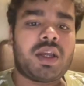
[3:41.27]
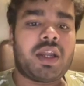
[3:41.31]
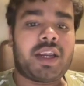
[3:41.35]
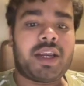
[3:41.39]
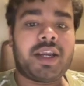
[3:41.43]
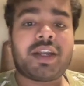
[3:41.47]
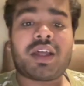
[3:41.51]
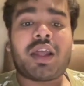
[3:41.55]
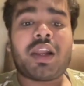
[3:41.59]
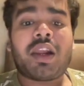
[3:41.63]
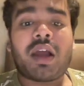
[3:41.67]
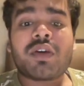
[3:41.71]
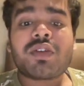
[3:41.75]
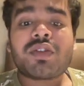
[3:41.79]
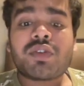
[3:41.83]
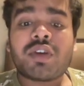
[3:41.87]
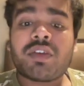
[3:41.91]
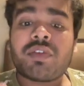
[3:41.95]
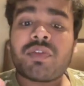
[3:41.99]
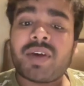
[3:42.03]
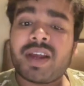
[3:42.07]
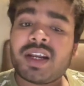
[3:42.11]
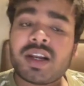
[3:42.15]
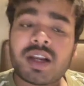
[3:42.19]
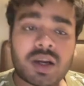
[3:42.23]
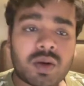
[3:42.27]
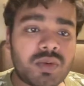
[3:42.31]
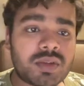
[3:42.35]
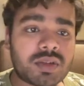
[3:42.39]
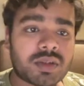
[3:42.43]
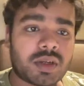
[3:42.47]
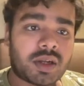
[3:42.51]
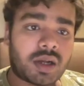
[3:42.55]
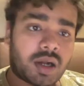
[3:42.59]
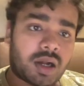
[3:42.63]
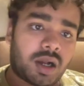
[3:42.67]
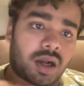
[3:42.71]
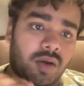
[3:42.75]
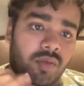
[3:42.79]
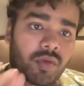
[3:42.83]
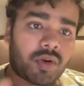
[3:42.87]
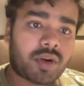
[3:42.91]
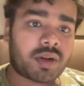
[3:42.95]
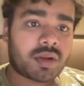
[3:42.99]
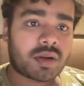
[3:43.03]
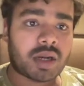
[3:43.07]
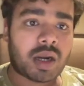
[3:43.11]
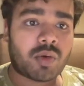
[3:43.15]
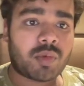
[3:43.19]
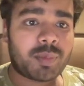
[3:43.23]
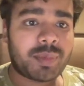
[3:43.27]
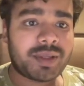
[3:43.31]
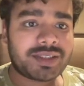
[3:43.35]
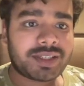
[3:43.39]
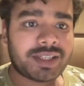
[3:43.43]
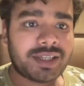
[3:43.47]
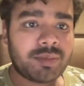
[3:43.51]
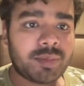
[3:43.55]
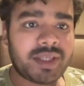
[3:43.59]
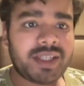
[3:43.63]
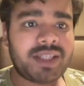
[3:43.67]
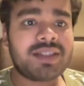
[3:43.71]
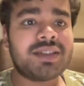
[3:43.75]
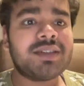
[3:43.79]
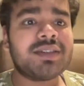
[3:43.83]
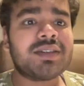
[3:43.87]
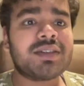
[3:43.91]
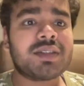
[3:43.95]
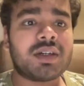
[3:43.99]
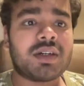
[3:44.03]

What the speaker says: It allows to define routes. What route basically means is